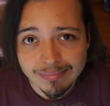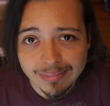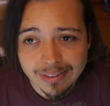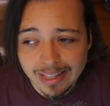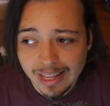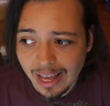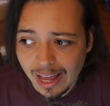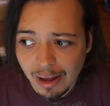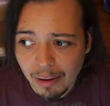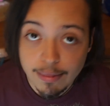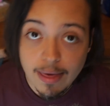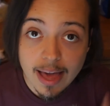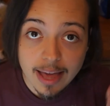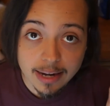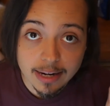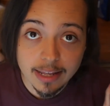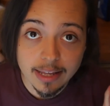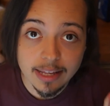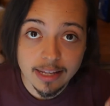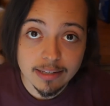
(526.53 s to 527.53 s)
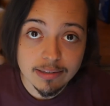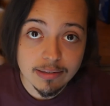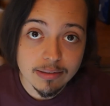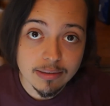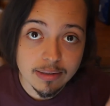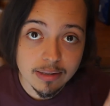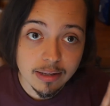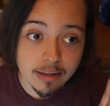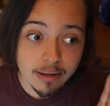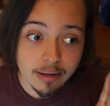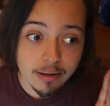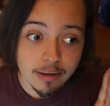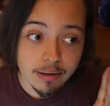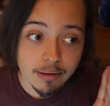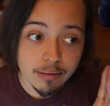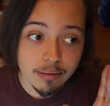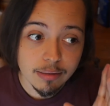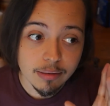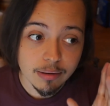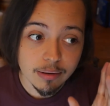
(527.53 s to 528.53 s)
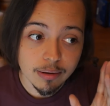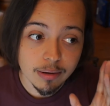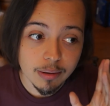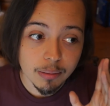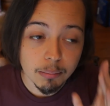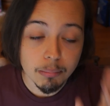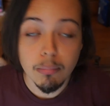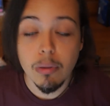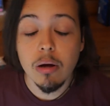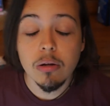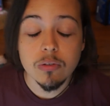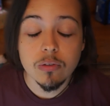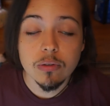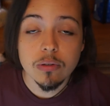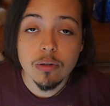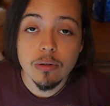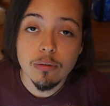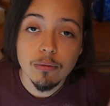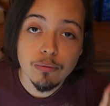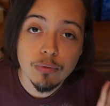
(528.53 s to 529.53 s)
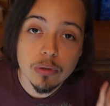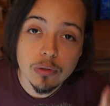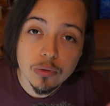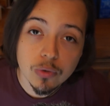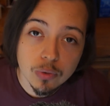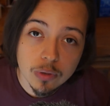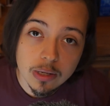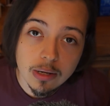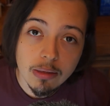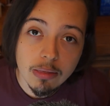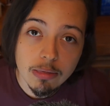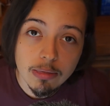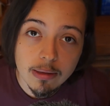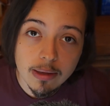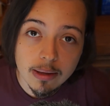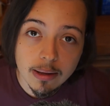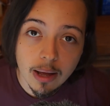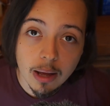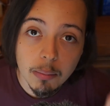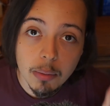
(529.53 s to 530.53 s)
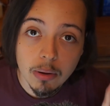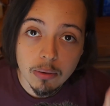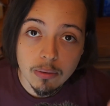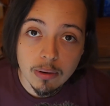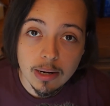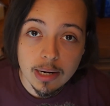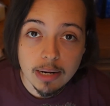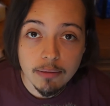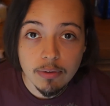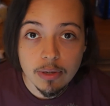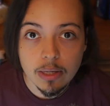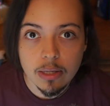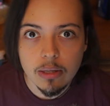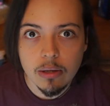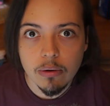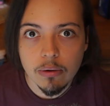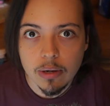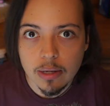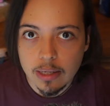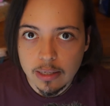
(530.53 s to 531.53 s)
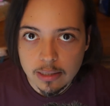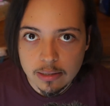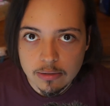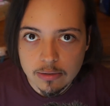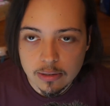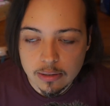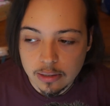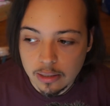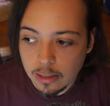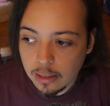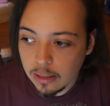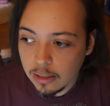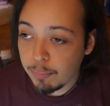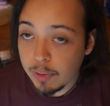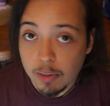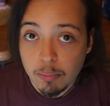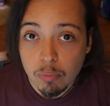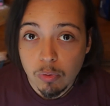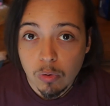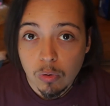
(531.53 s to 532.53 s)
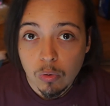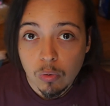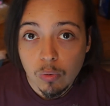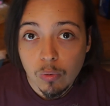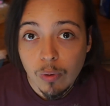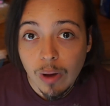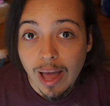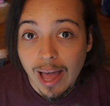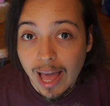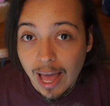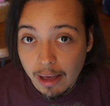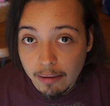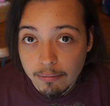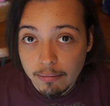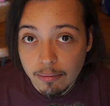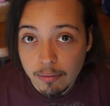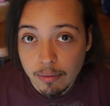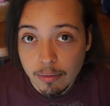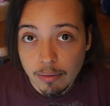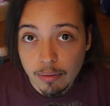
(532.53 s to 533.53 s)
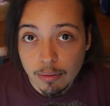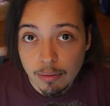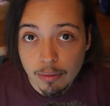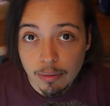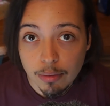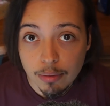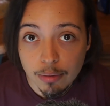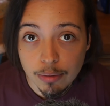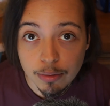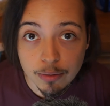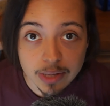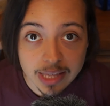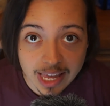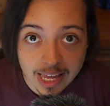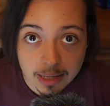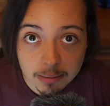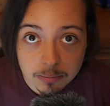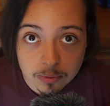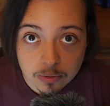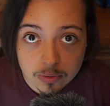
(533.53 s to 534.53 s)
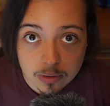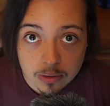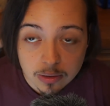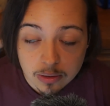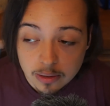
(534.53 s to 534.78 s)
yeah, that is the most frustrating thing about living here in Italy. People who have the games